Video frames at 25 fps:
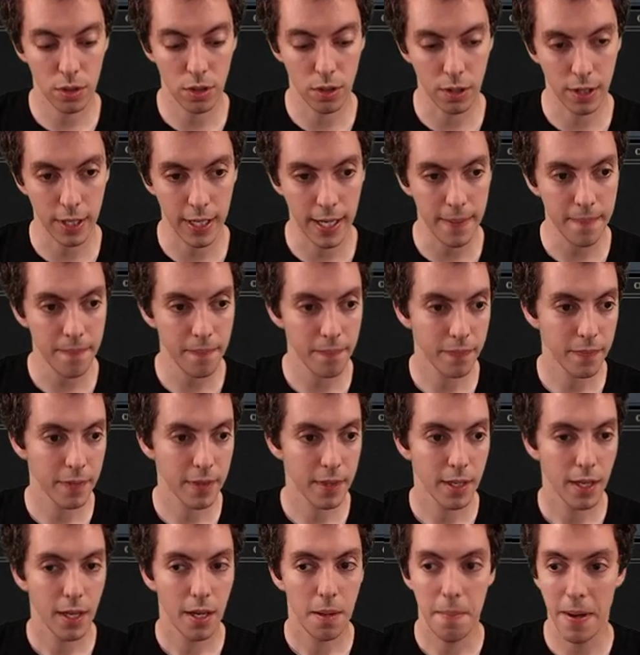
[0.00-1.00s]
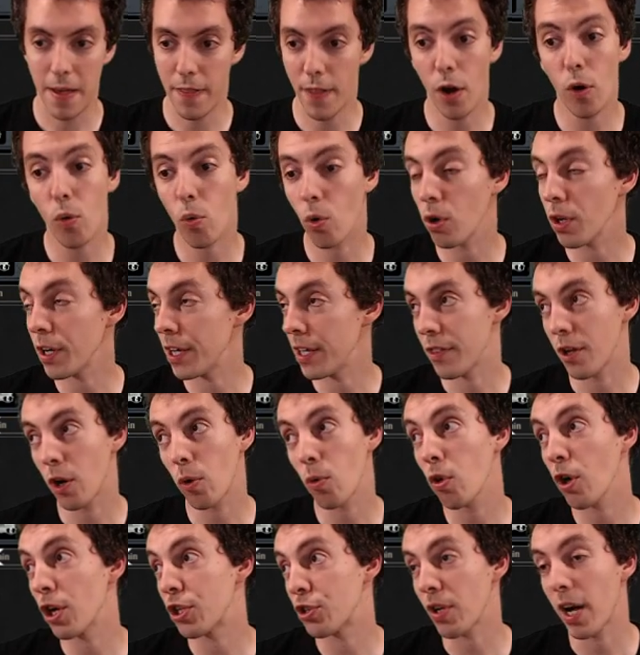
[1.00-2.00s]
Okay, and they're really they're
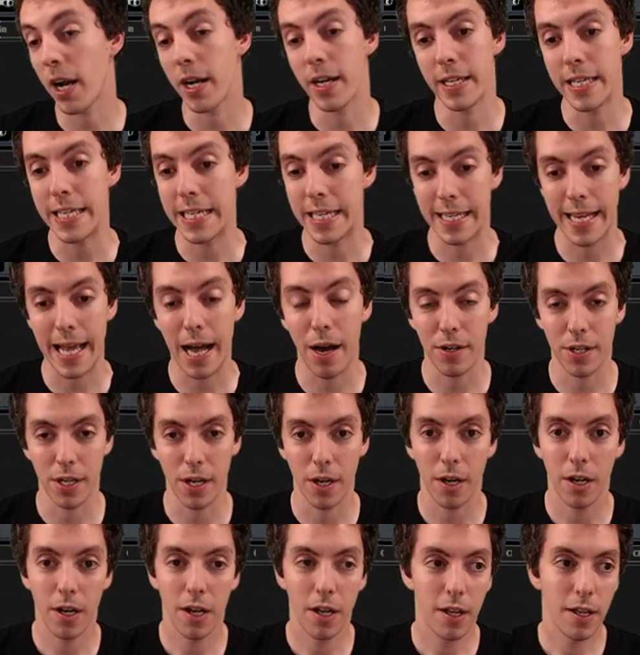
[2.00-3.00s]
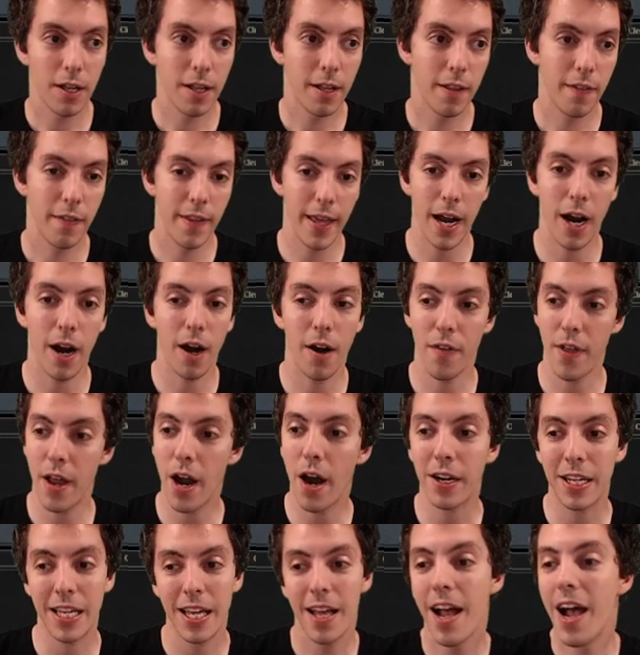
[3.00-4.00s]
really trying to eke it out here. They are they
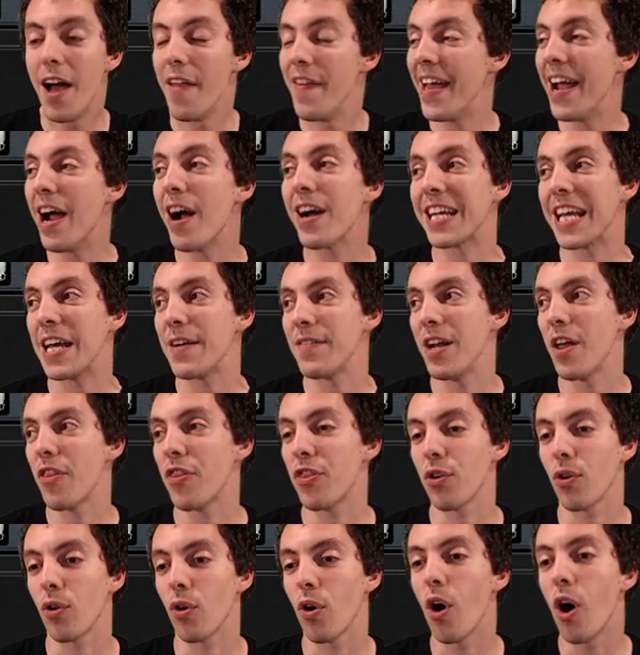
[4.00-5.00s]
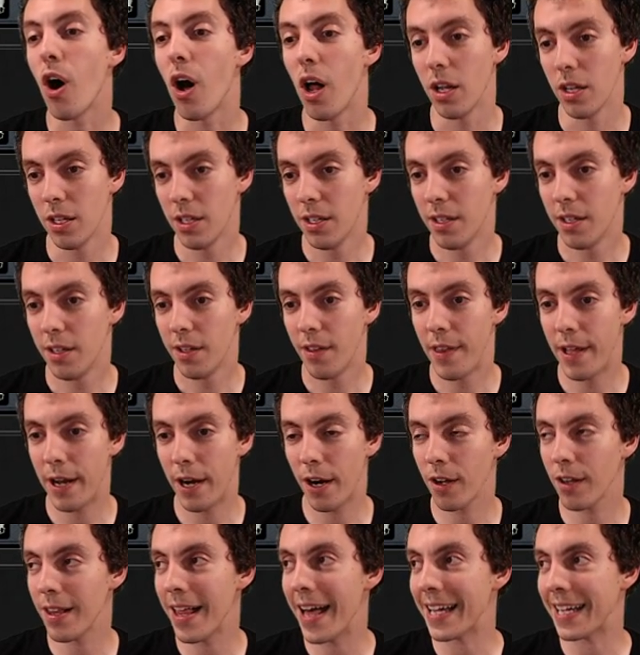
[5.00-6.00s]
are they are giving it their all.
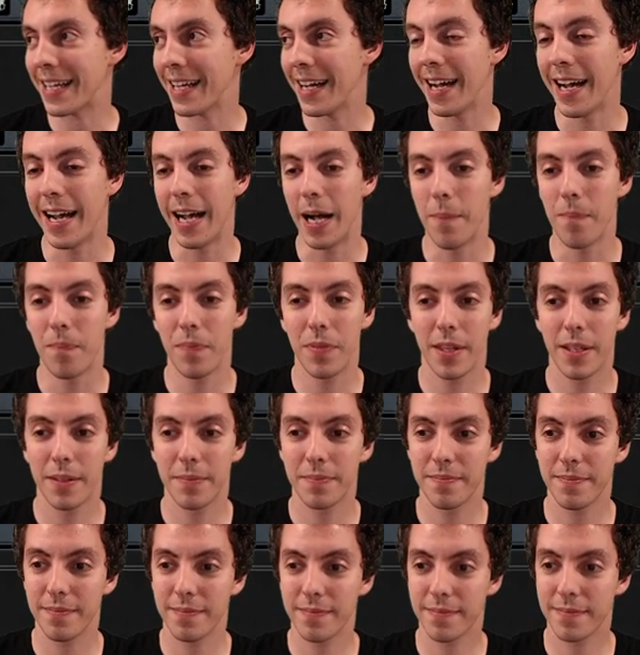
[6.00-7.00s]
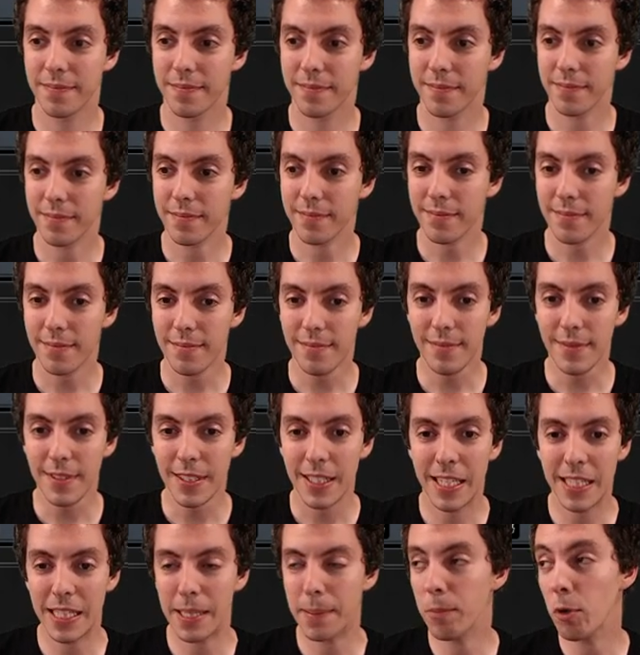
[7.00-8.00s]
They're like uh
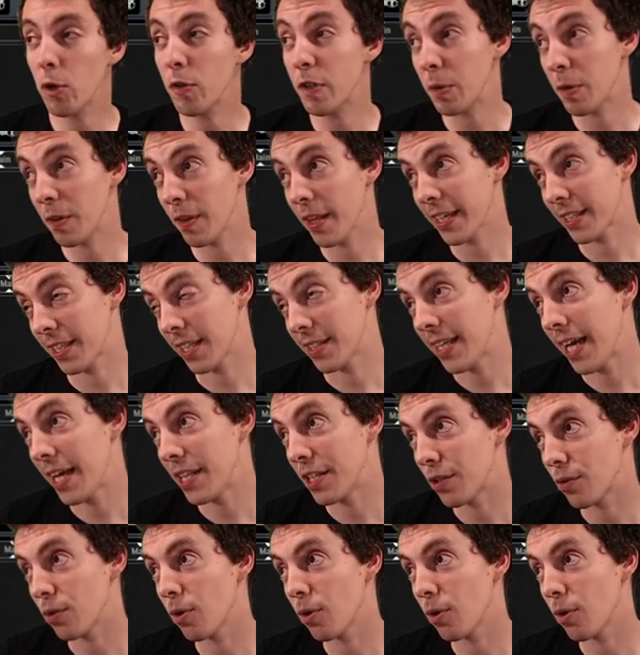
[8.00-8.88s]
in the movie when like the 10 year